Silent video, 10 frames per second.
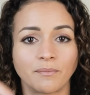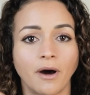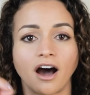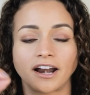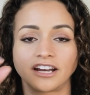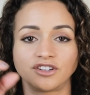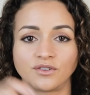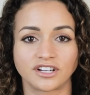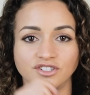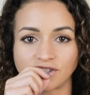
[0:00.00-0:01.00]
pod and you
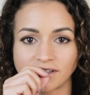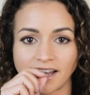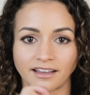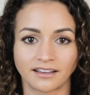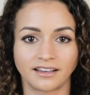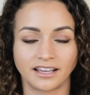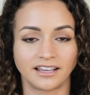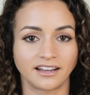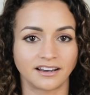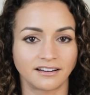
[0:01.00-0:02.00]
can just like
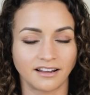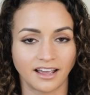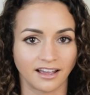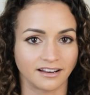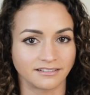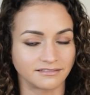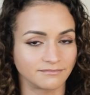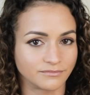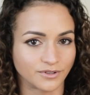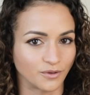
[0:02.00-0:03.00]
eat it and
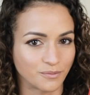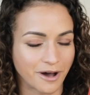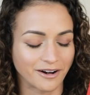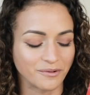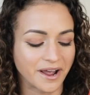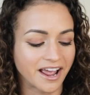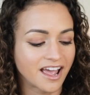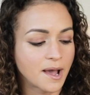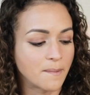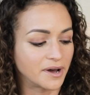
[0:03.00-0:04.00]
throw the pod away.
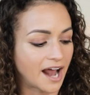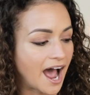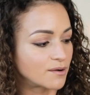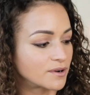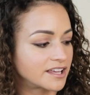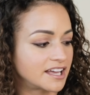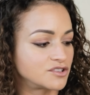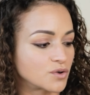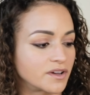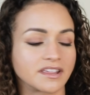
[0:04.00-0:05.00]
But I really
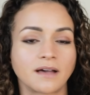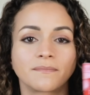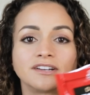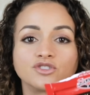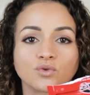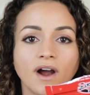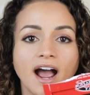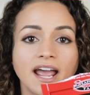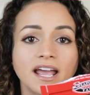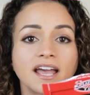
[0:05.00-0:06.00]
enjoy them
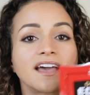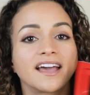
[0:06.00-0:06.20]
dry.